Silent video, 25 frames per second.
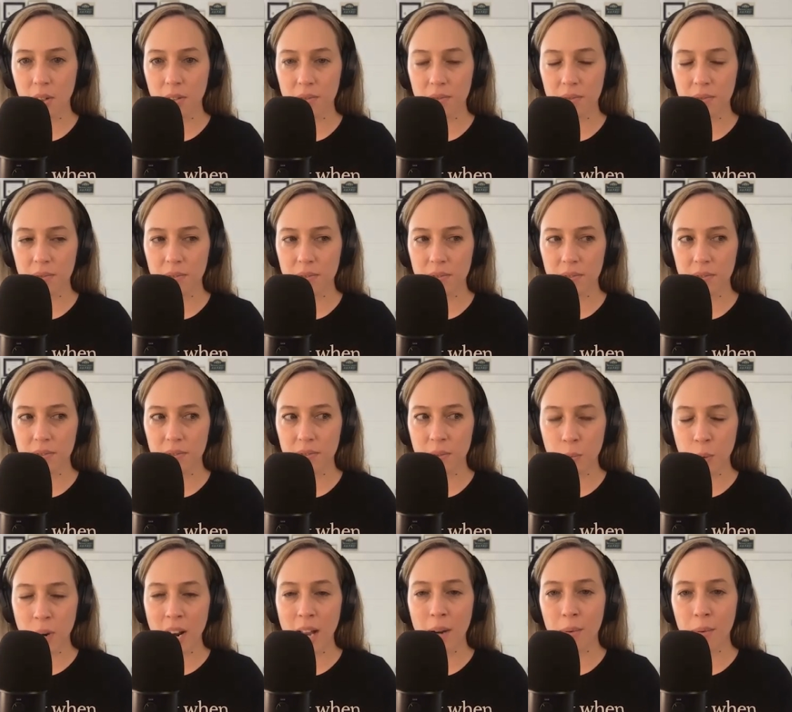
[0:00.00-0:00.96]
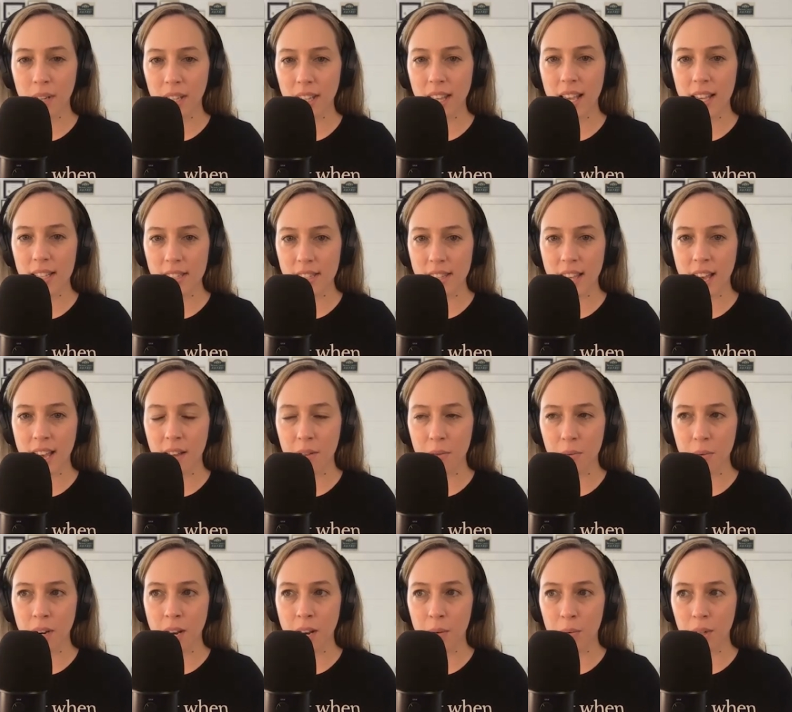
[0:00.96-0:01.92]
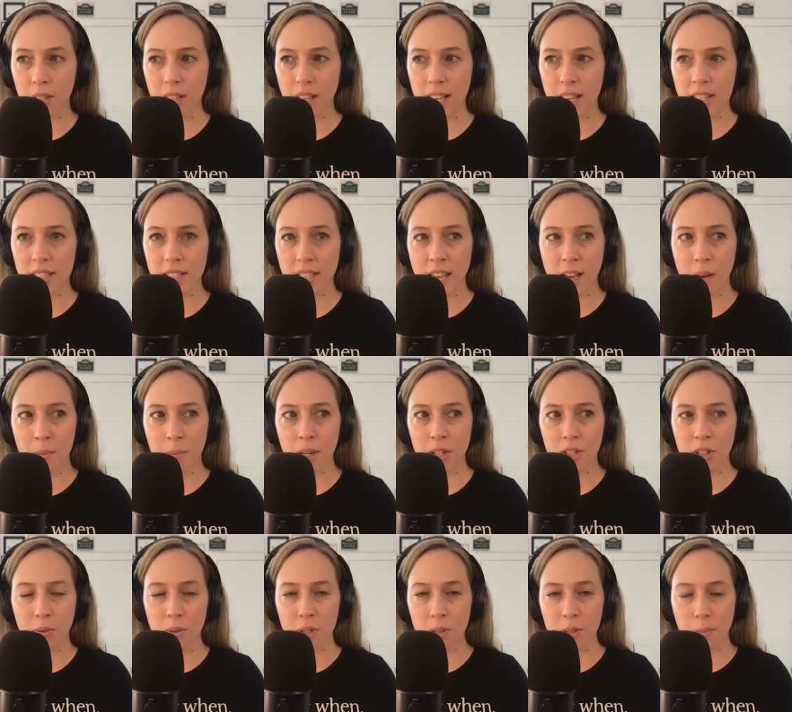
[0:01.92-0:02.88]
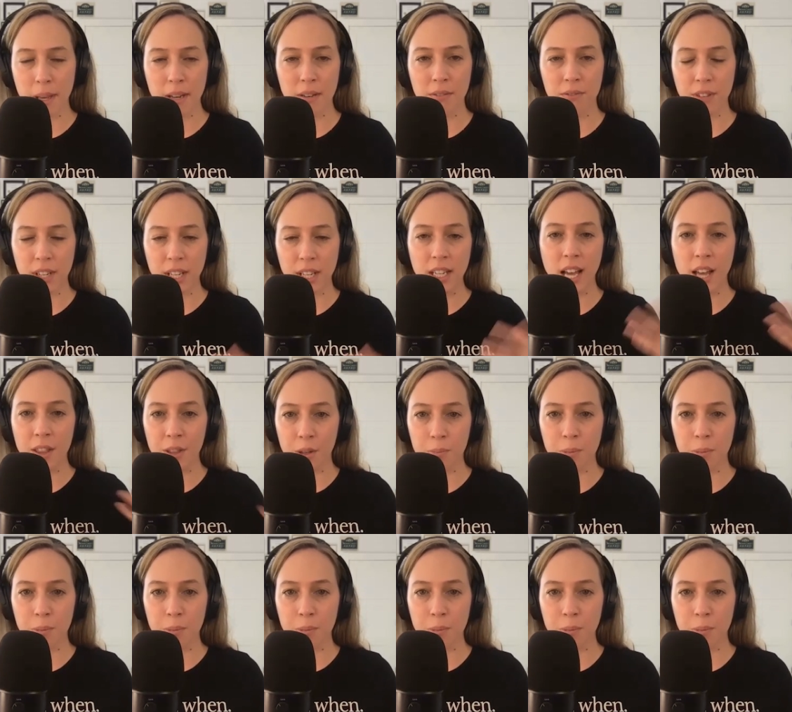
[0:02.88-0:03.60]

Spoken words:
so when I realized that, when I realized how much it was benefiting other